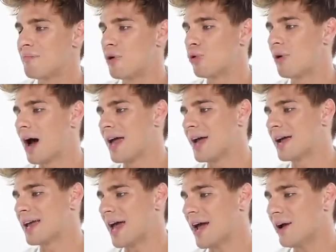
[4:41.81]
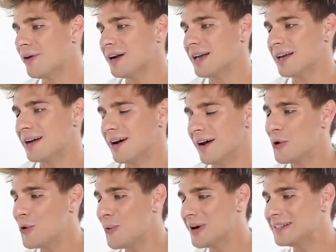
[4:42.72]
Mariah Carey,
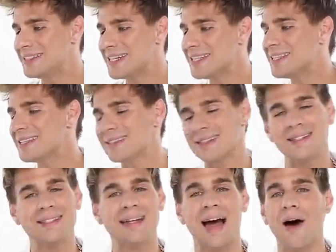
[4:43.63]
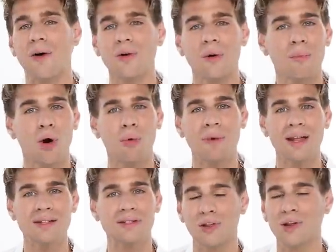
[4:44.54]
who did this down moment.